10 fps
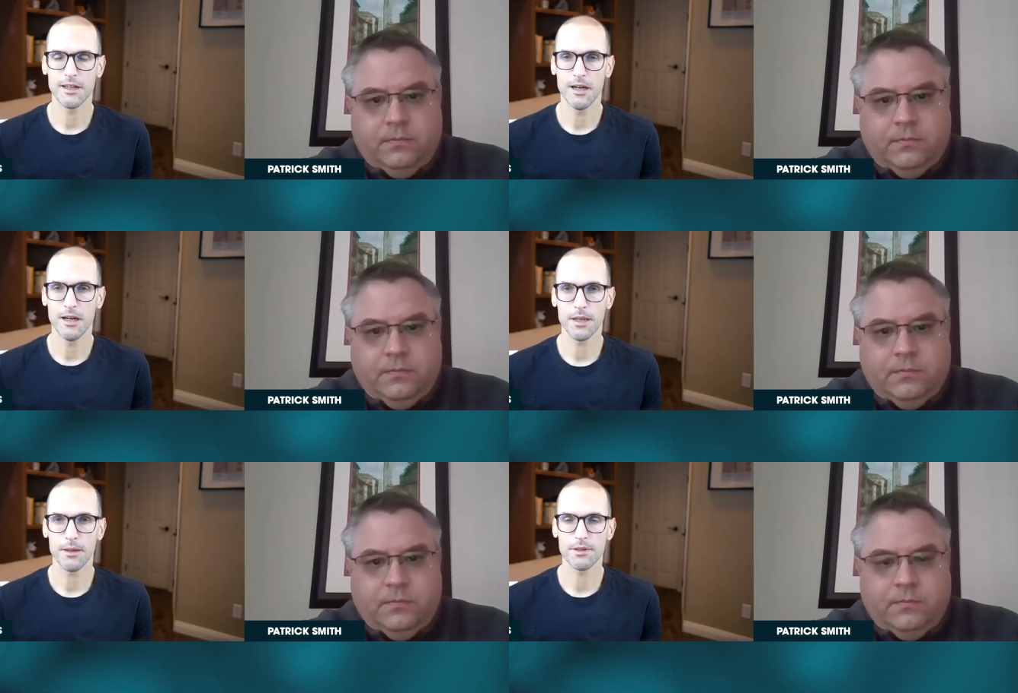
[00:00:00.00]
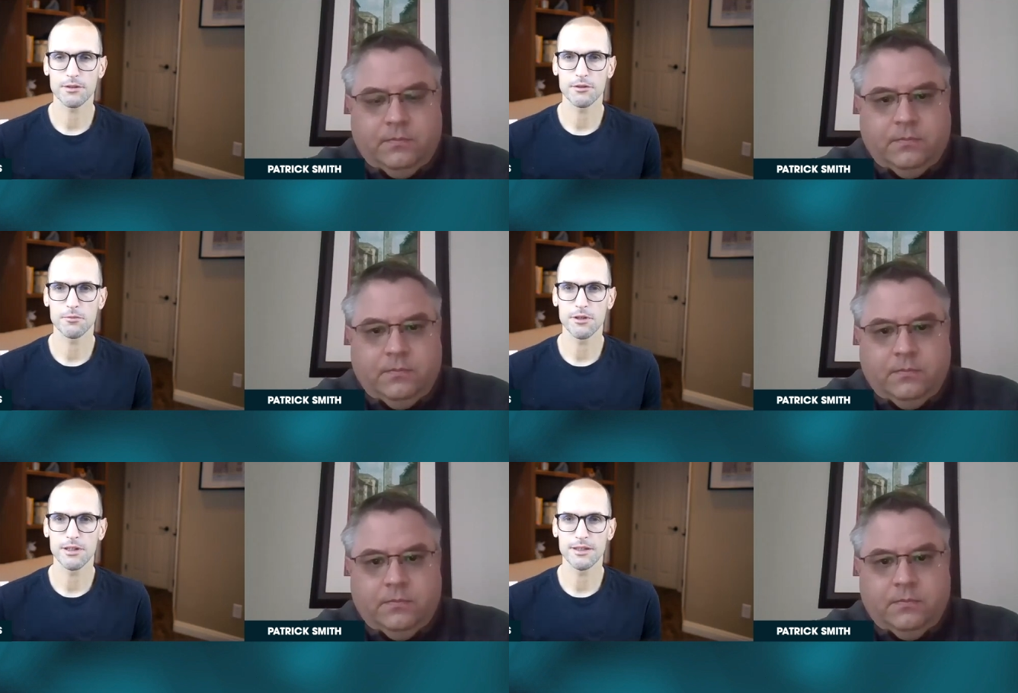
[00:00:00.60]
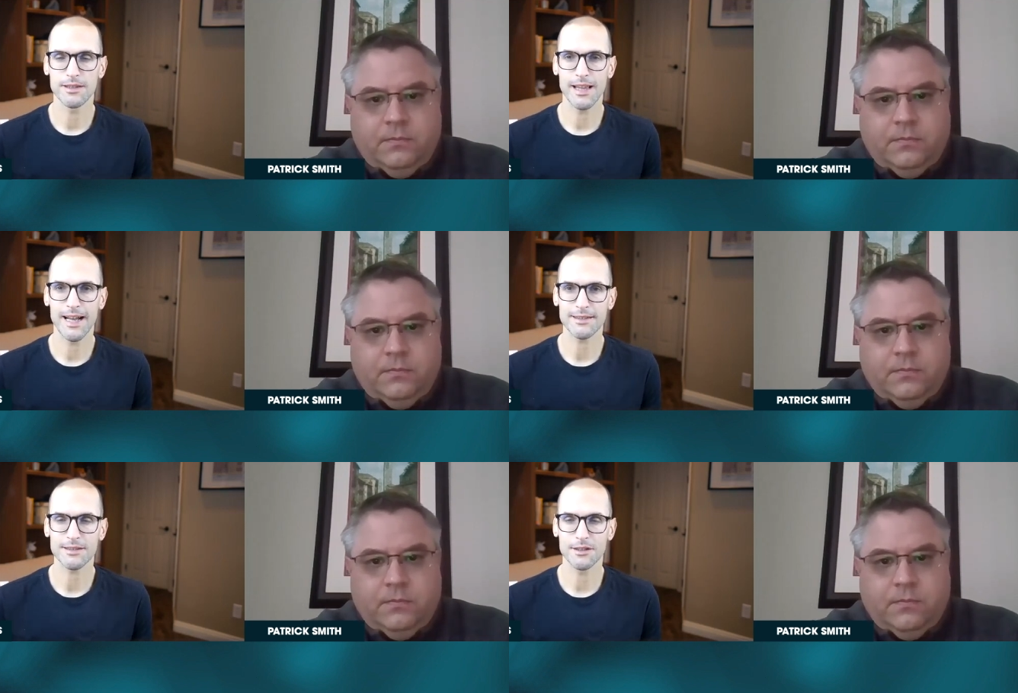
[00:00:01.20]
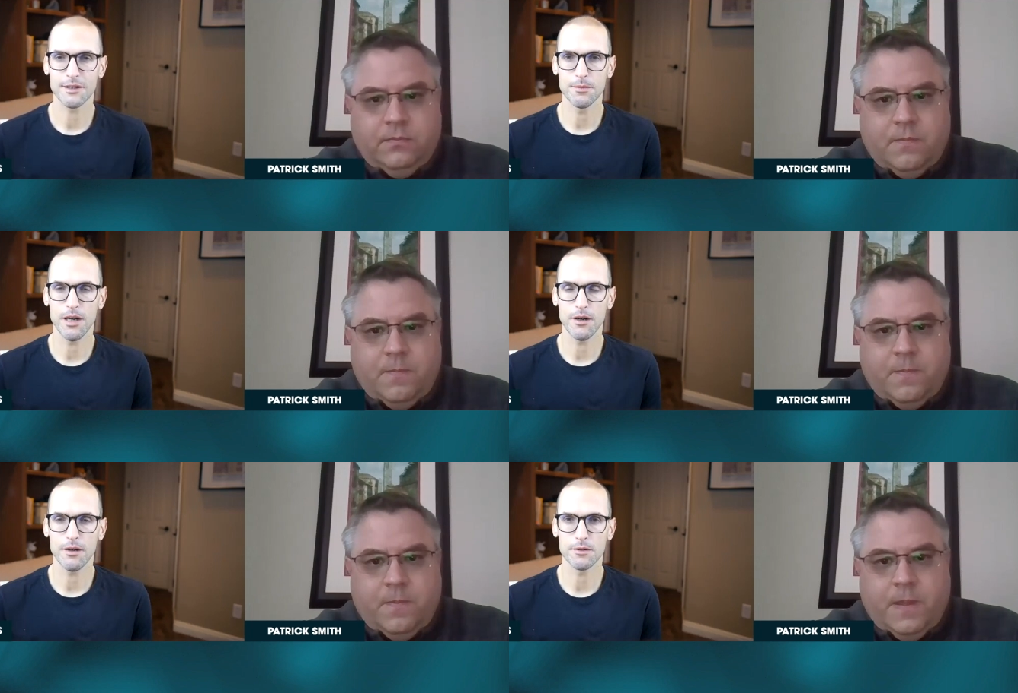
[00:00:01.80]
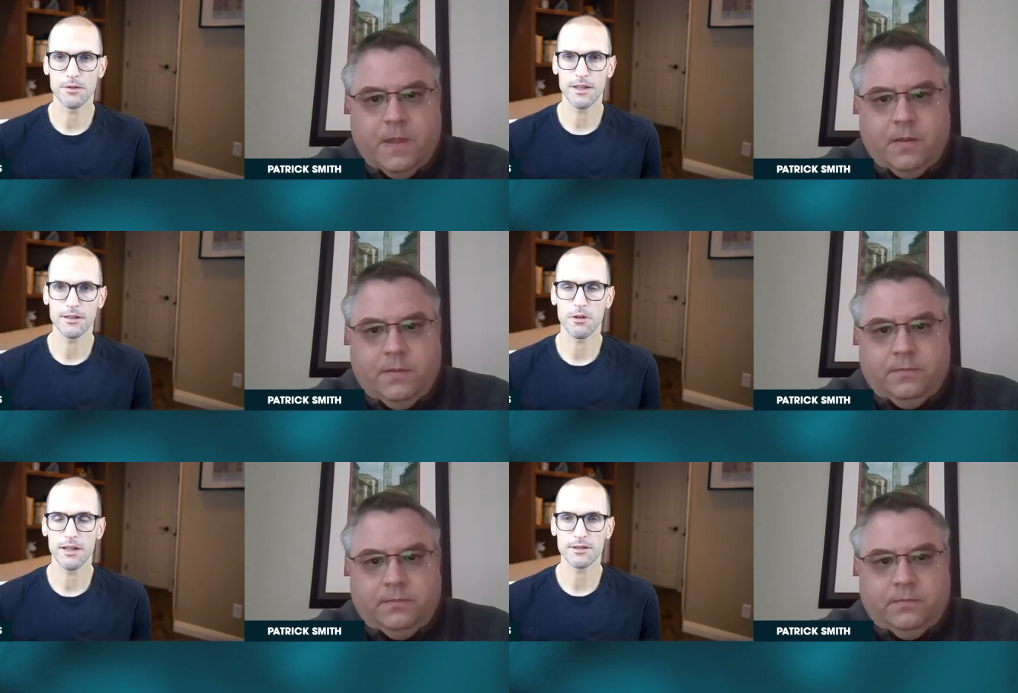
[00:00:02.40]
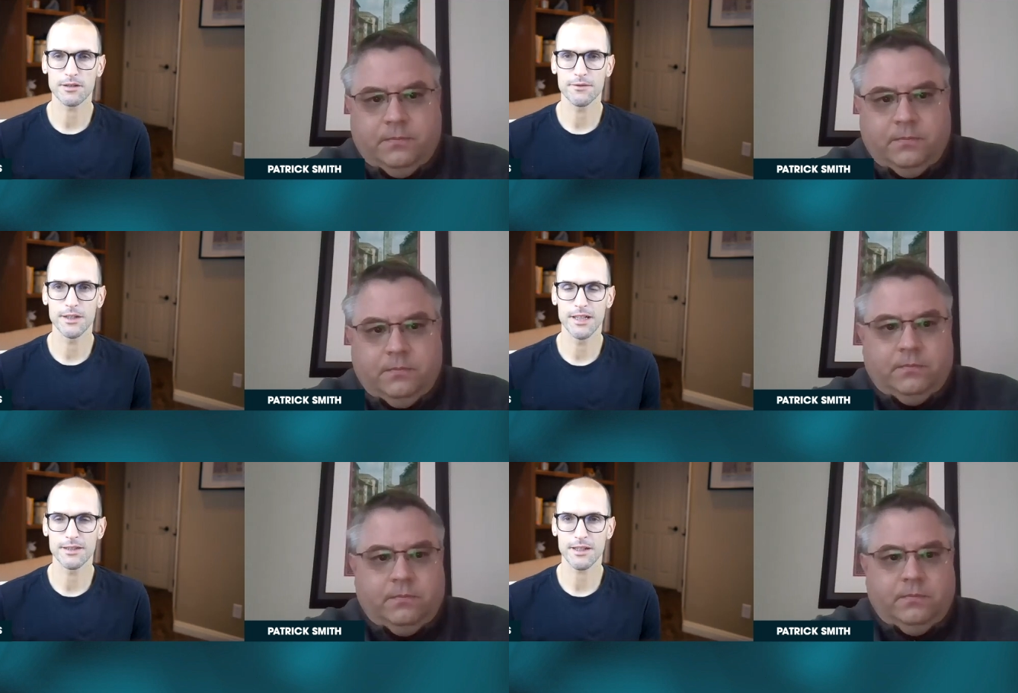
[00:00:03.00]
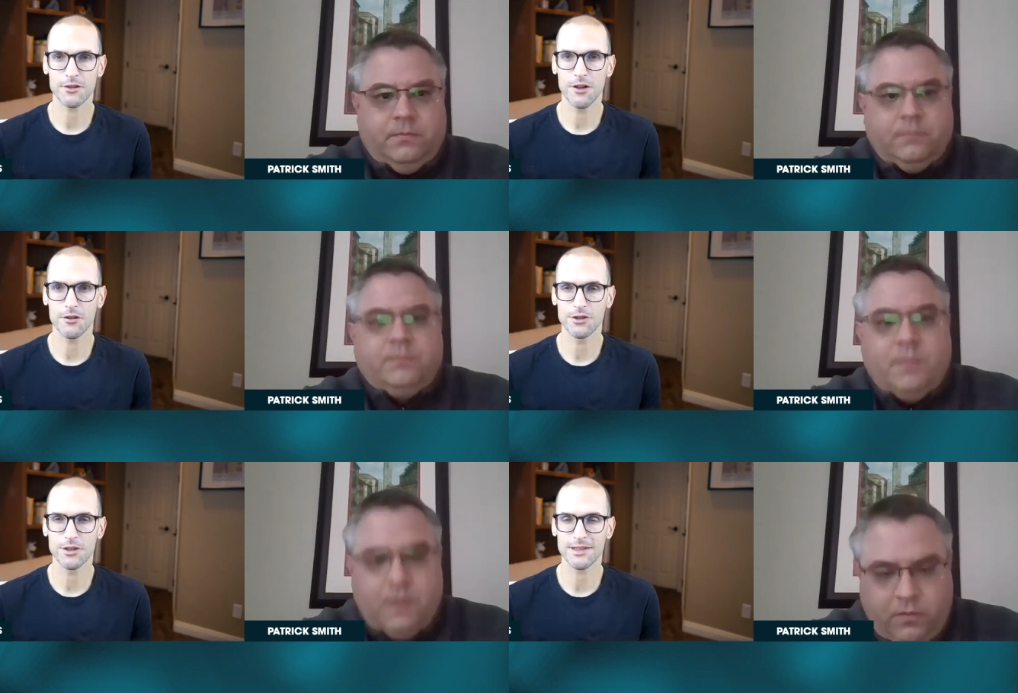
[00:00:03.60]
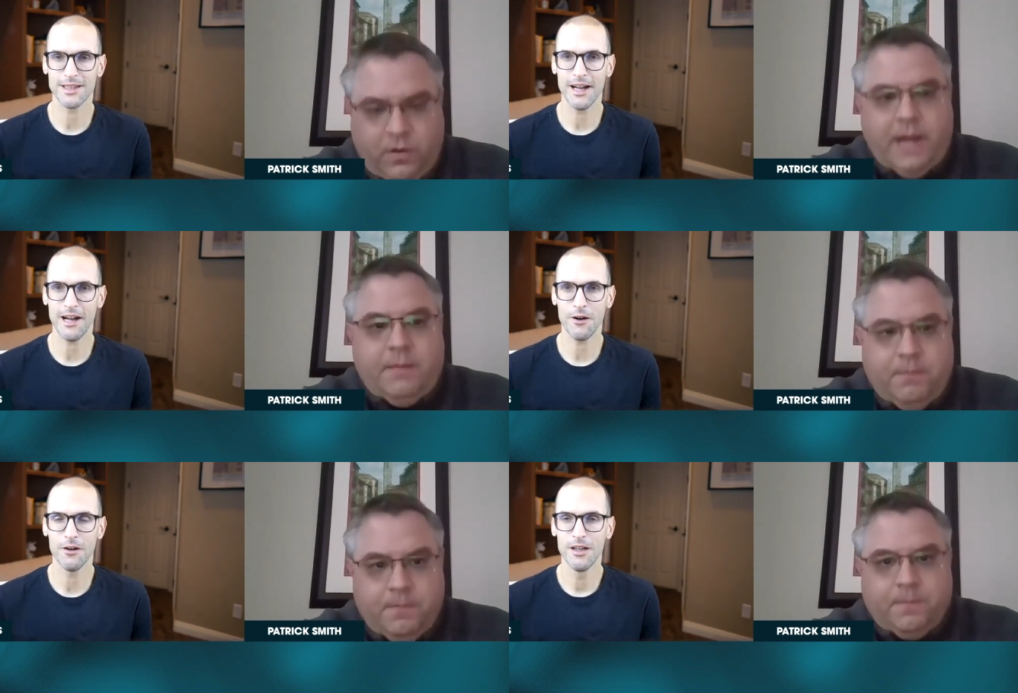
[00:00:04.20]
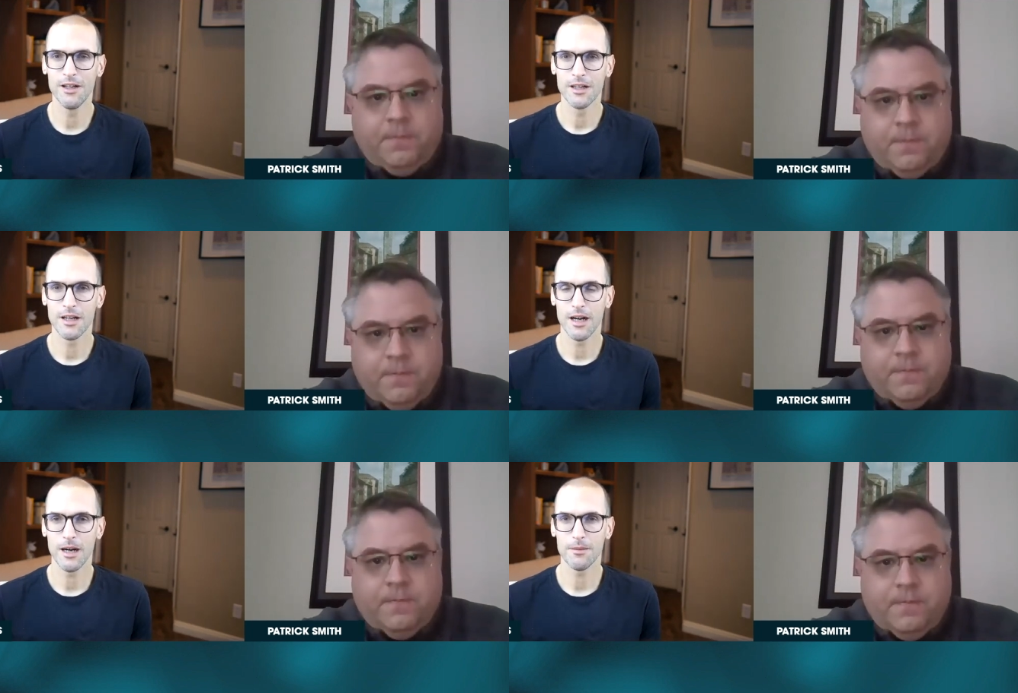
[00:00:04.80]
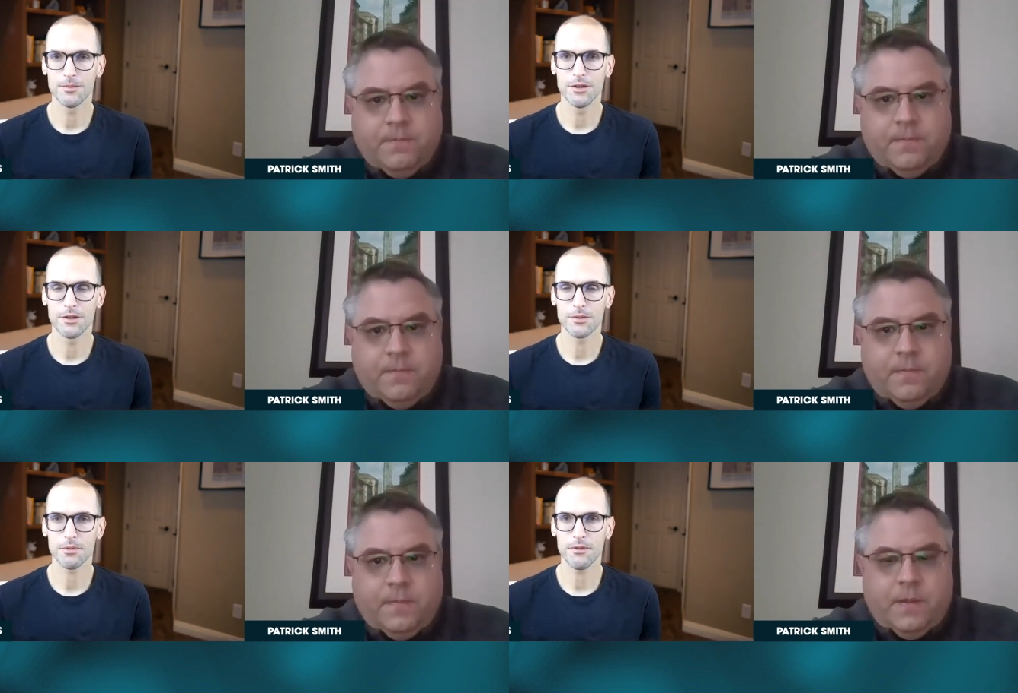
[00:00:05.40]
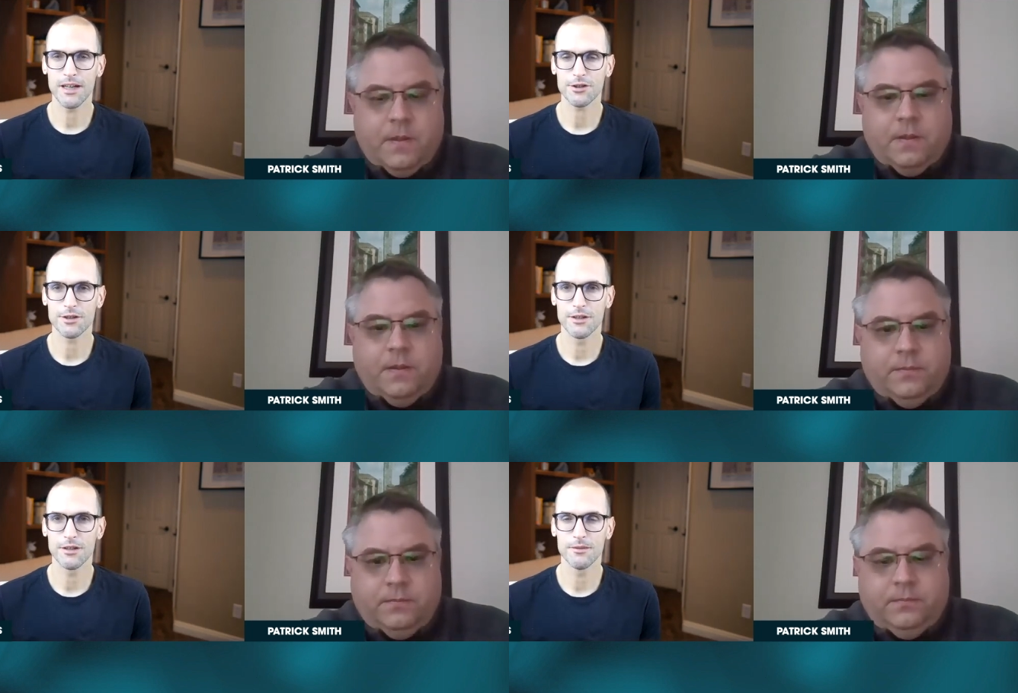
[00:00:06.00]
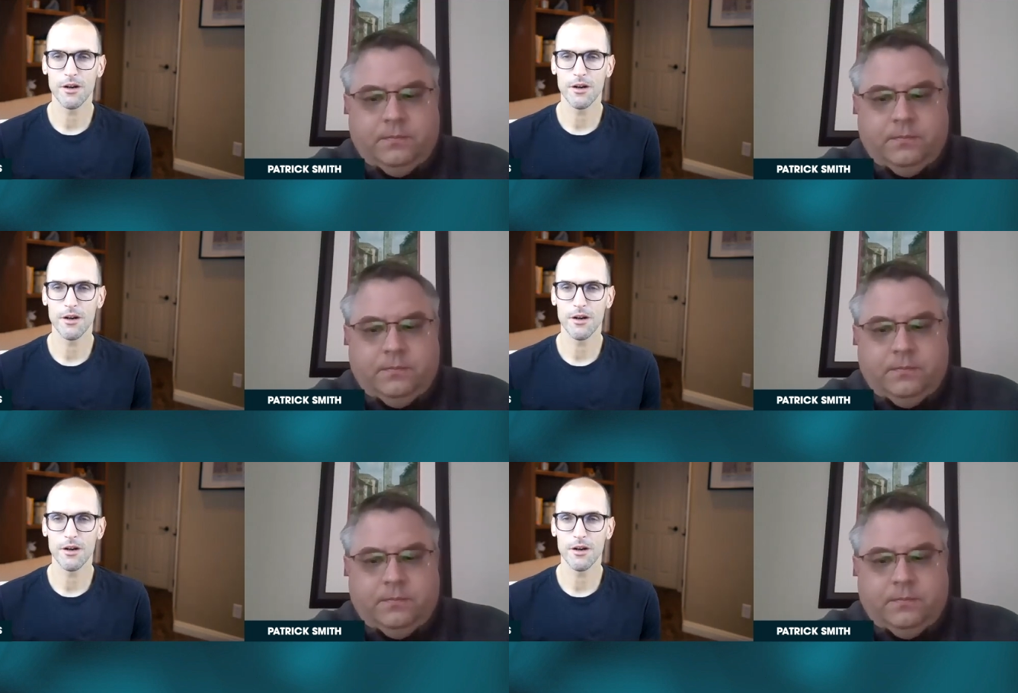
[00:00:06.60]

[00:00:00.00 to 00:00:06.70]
Speaker 1: uh, papers you released last year about the rise of the event technologist and right. how uh, you know the profession